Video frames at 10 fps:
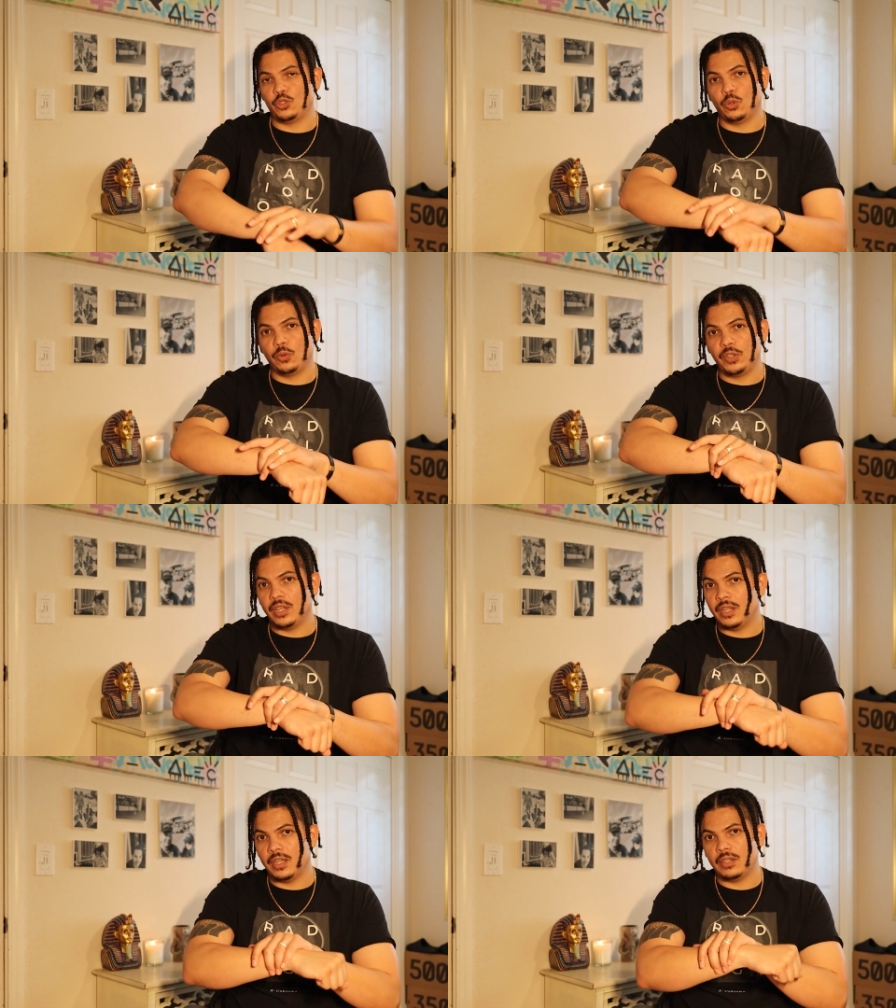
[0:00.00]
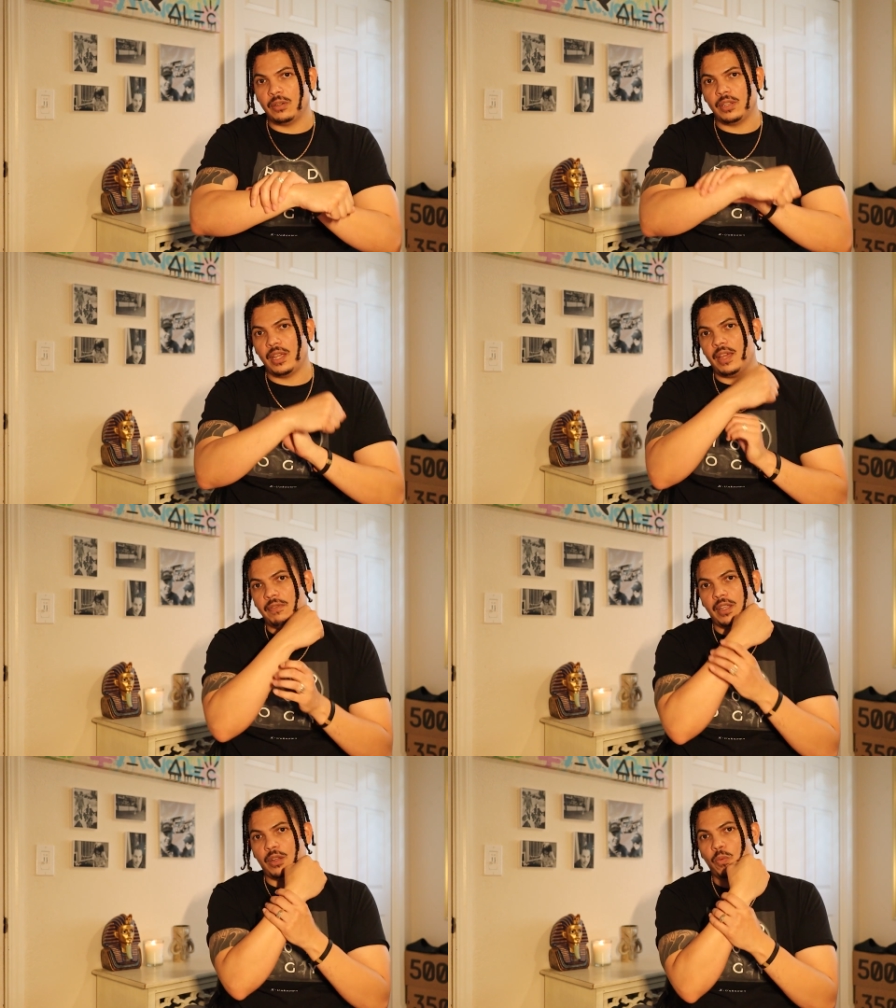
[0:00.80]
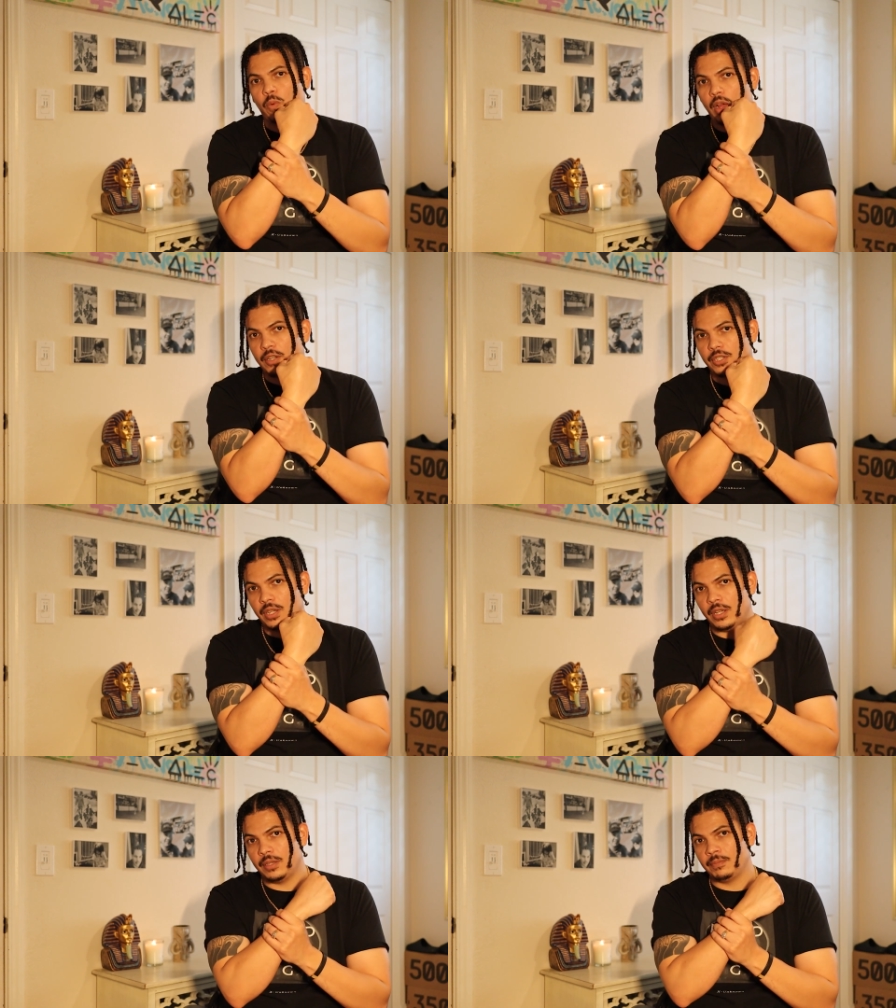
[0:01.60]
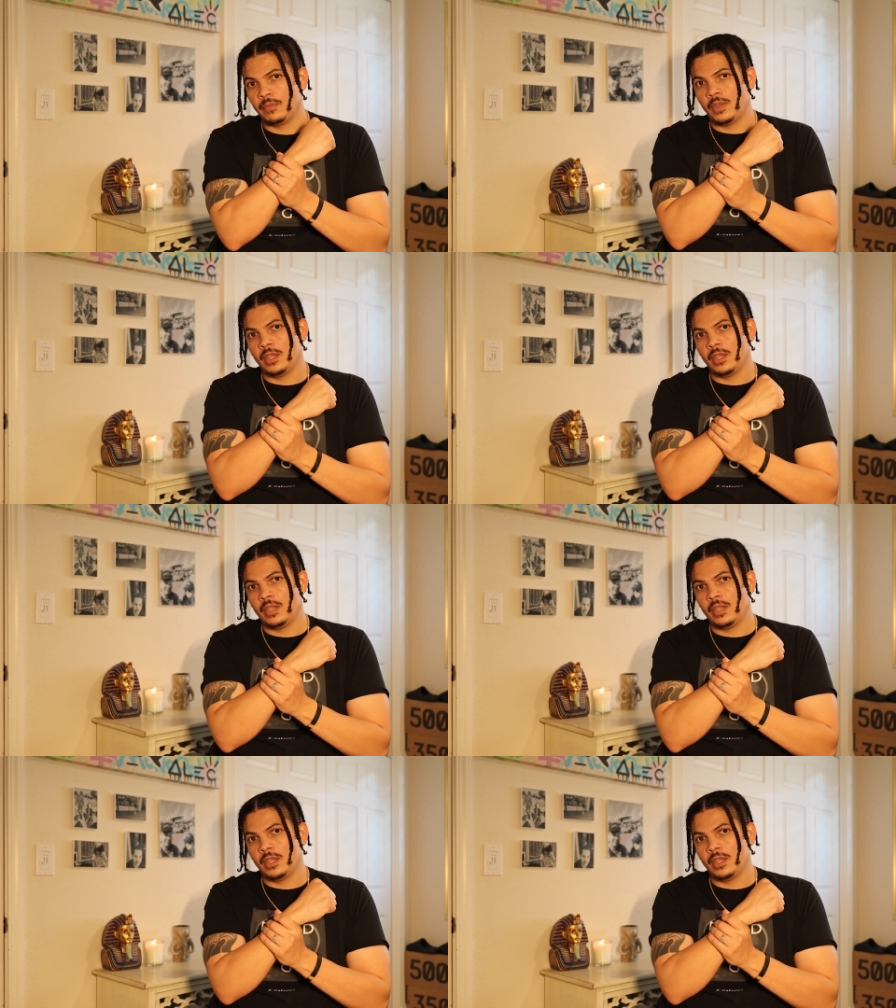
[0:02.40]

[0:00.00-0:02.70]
jewelry on, or they have like a watch on,